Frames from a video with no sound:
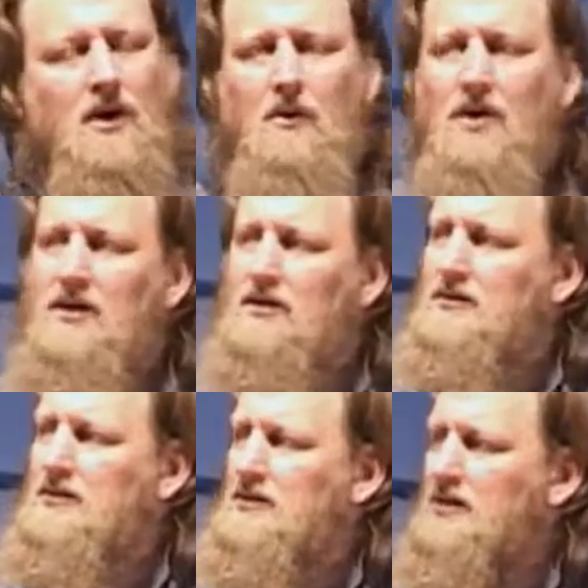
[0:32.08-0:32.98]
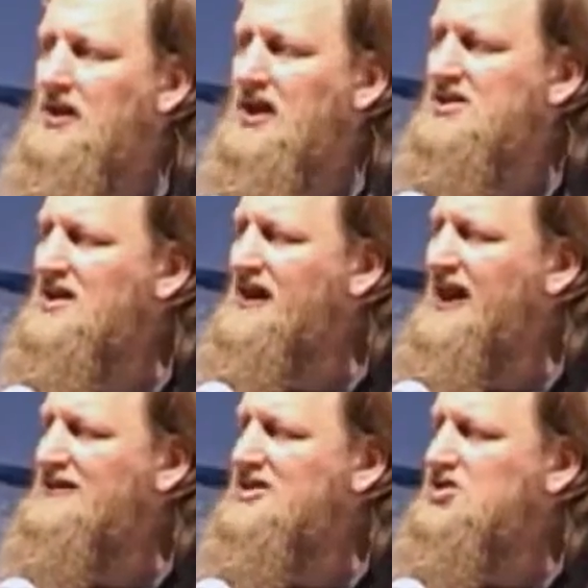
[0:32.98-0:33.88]
Well, isn't
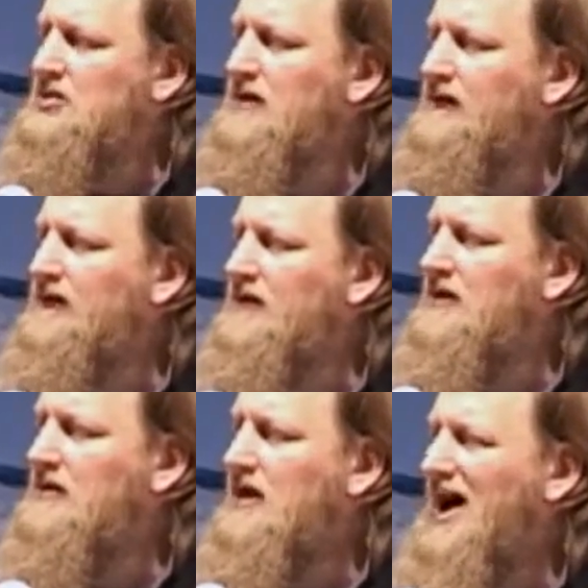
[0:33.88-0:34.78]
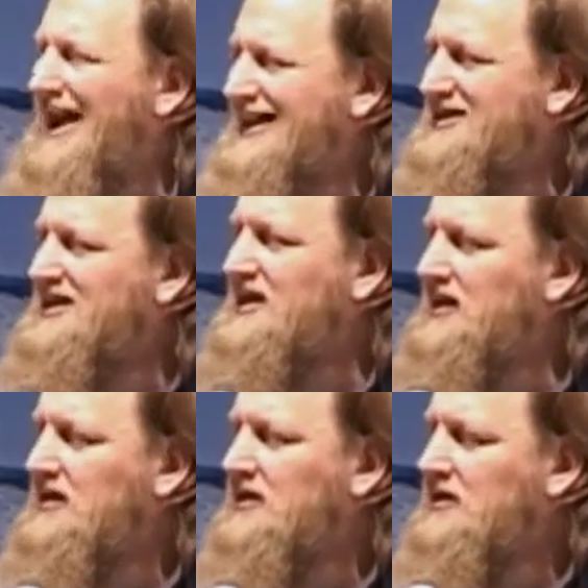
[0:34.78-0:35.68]
that the sort of
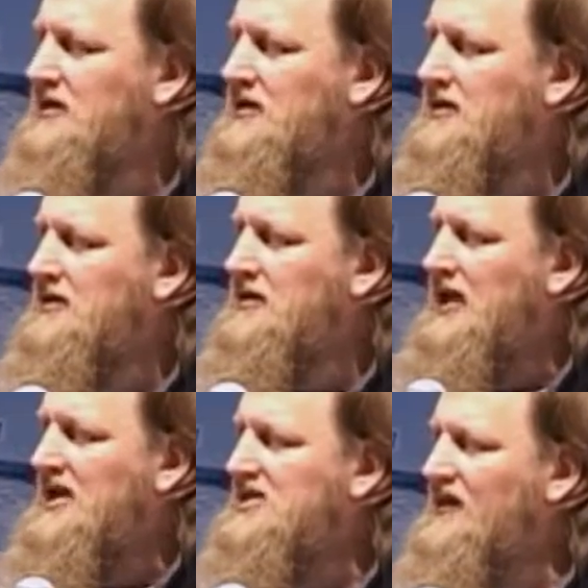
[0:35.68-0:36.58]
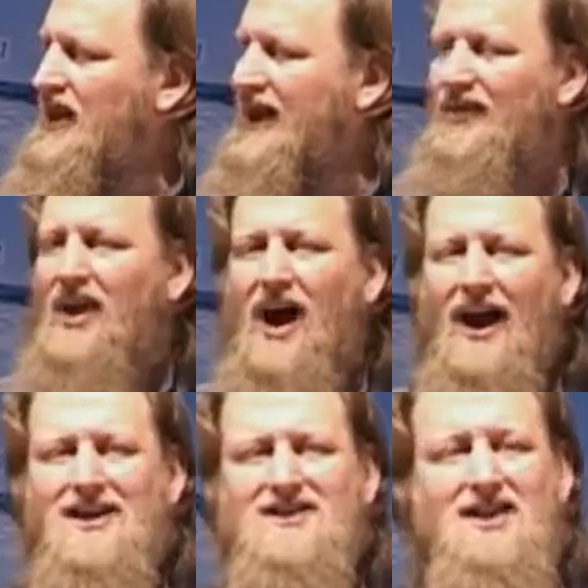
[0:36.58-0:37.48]
ID? Isn't that the
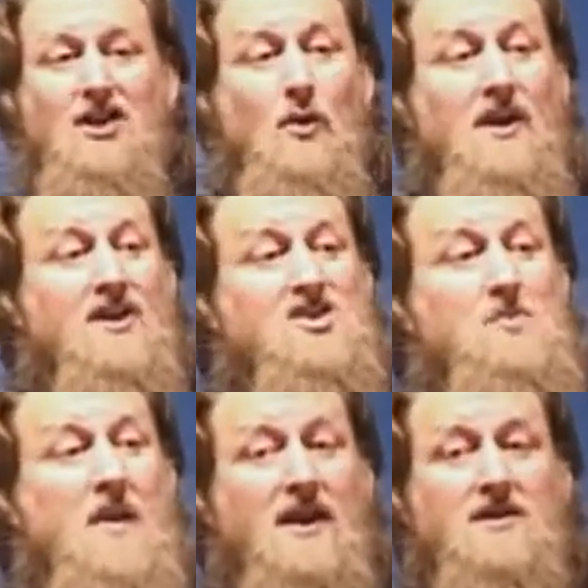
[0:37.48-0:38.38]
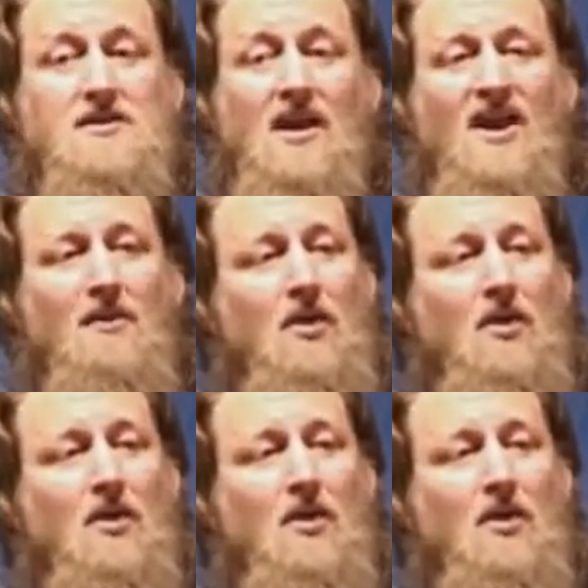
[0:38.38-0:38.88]
ID you would expect in a